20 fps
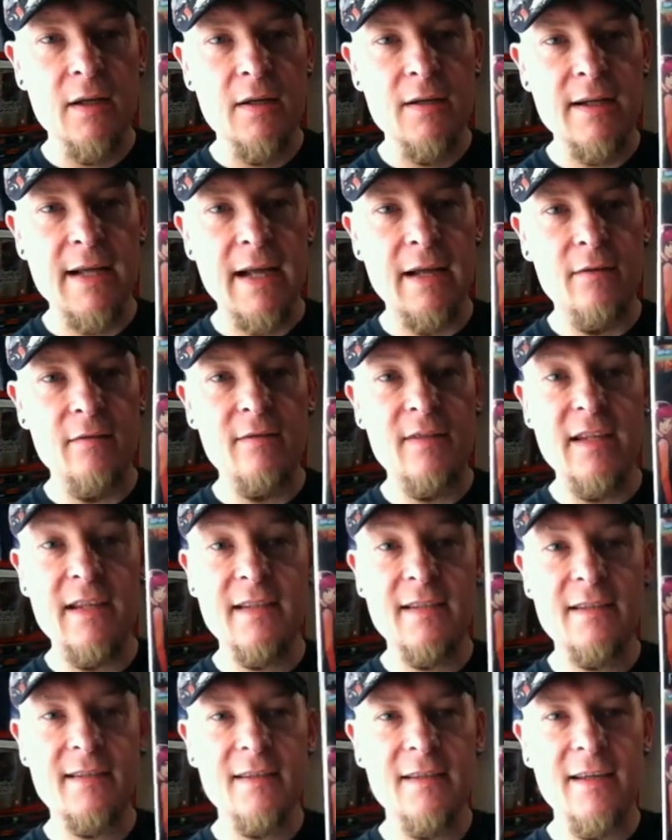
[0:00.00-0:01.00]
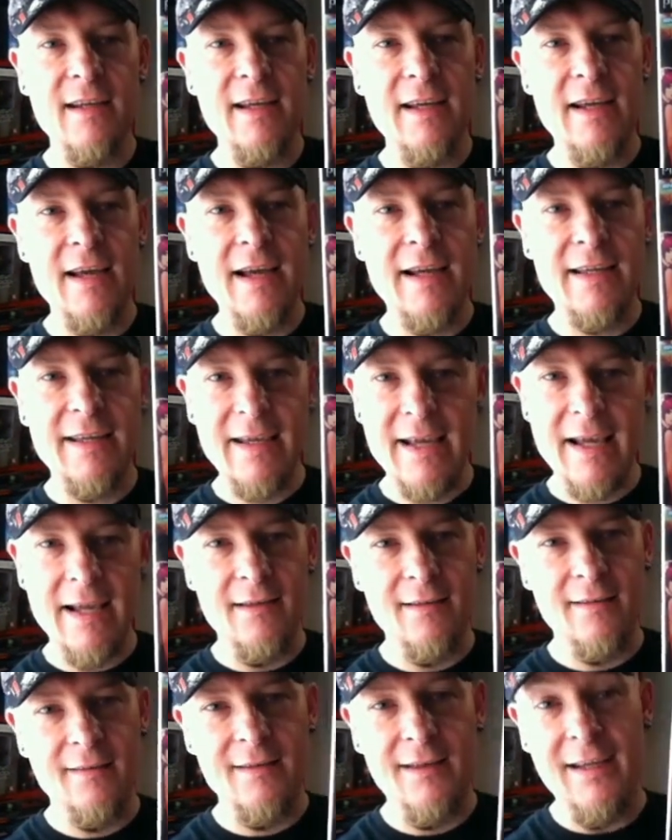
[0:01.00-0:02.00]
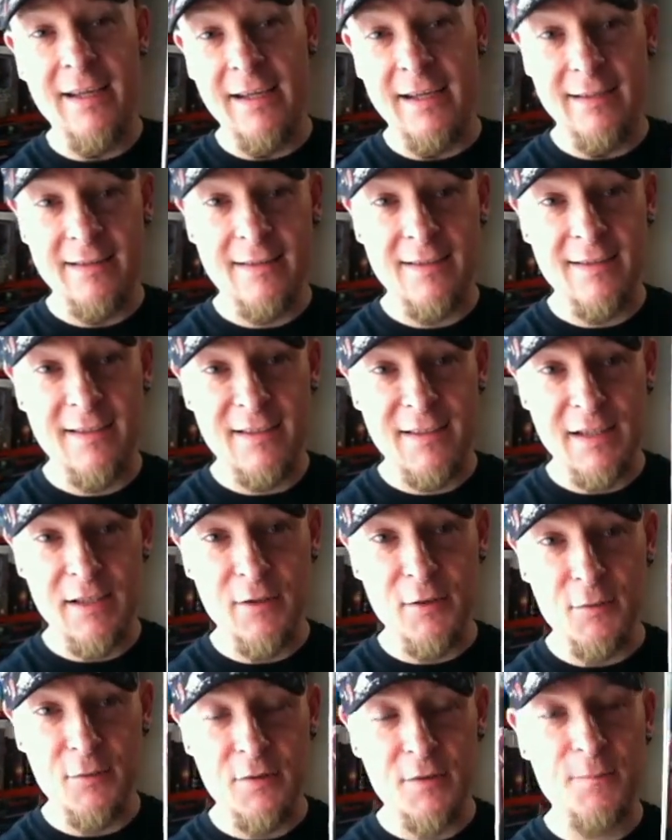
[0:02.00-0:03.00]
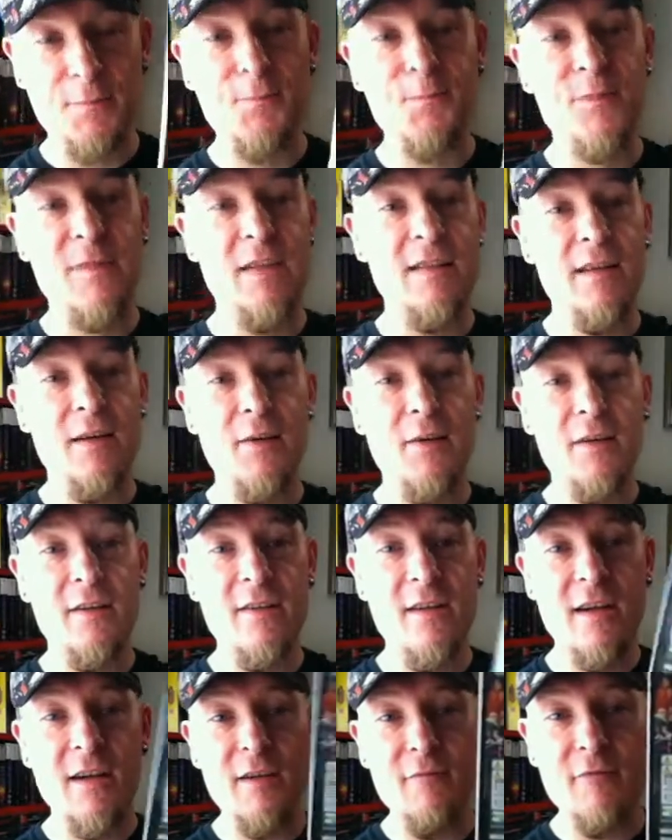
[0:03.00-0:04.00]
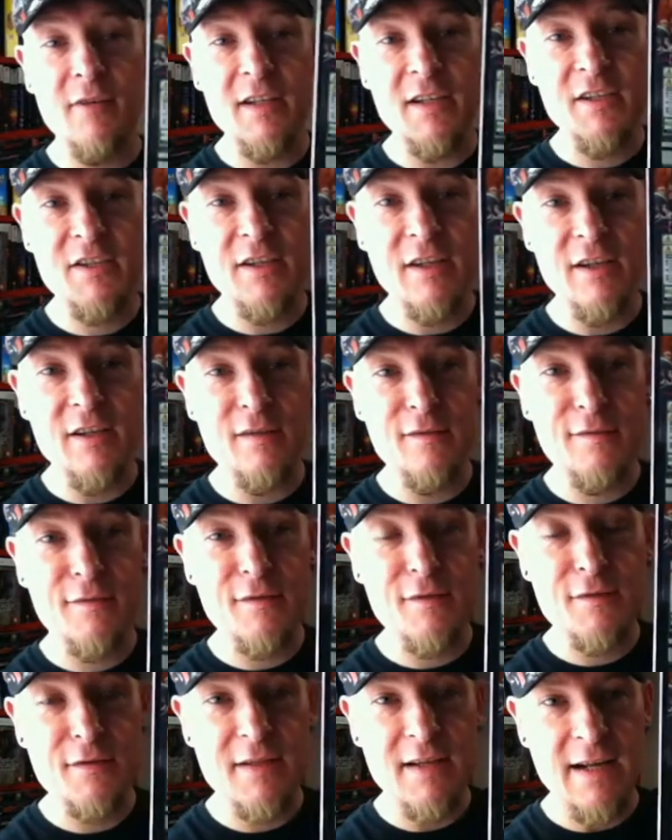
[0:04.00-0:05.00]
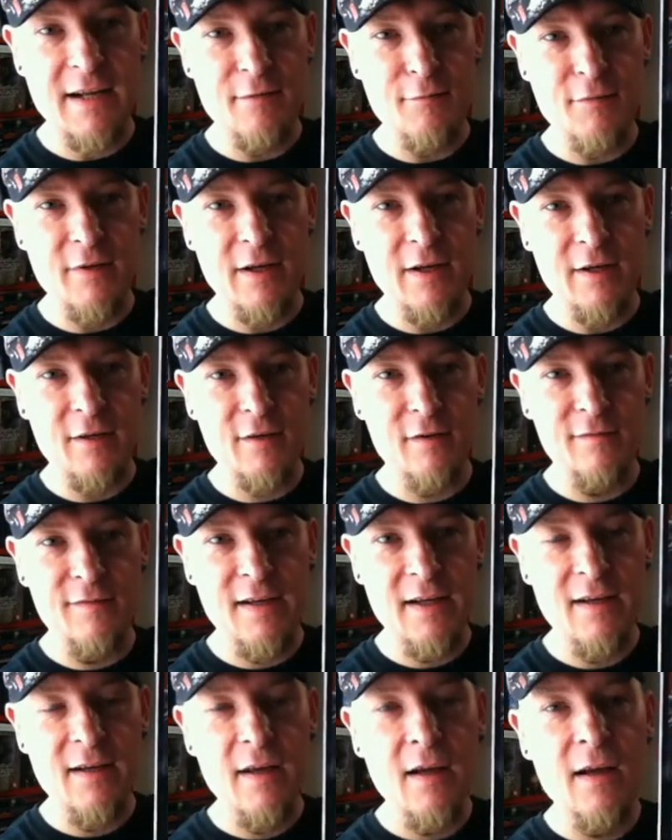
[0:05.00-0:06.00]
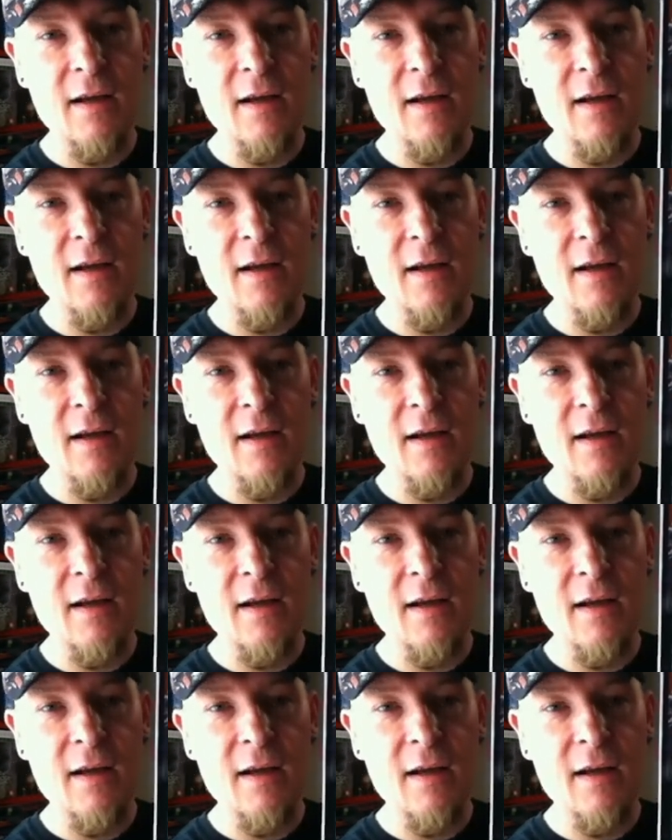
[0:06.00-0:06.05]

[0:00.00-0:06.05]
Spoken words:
Now, this again is sealed, so I can only really show you the front and rear cover.